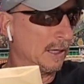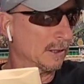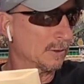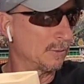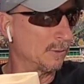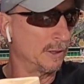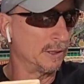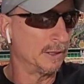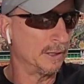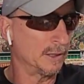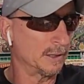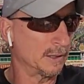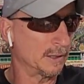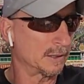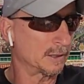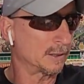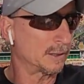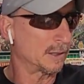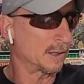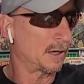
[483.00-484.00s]
that's what it is.
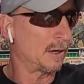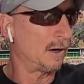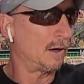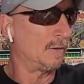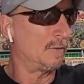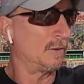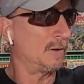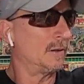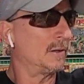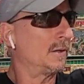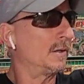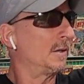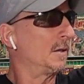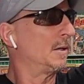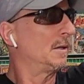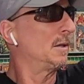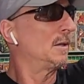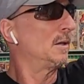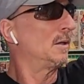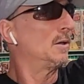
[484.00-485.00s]
It's the cover.
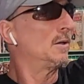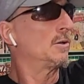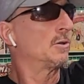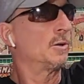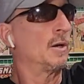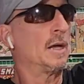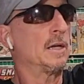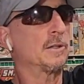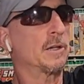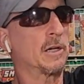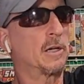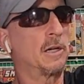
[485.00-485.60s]
So it has a